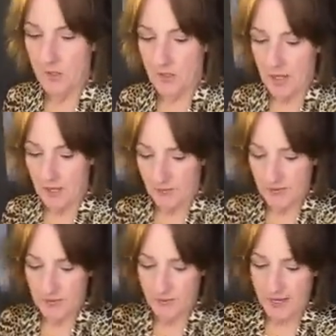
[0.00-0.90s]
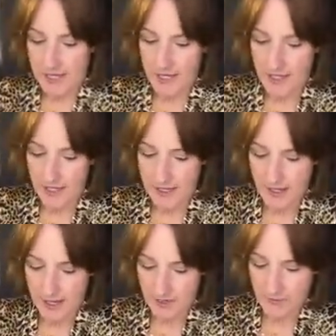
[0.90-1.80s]
shelves from IKEA
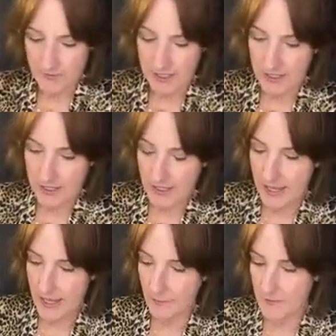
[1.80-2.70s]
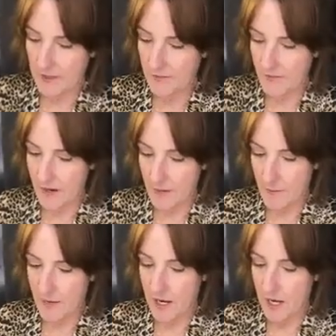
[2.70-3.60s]
that I reclaimed
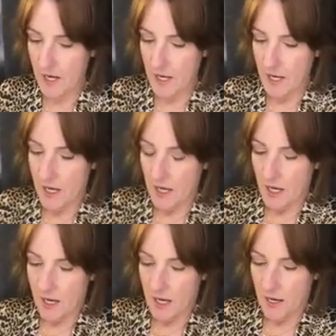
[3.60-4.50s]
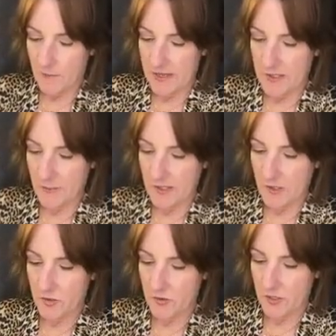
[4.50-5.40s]
from basement
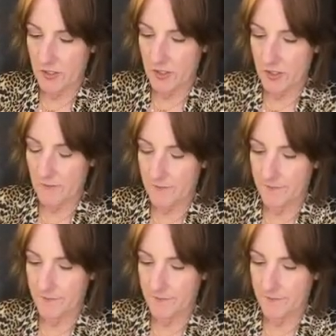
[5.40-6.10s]
storage.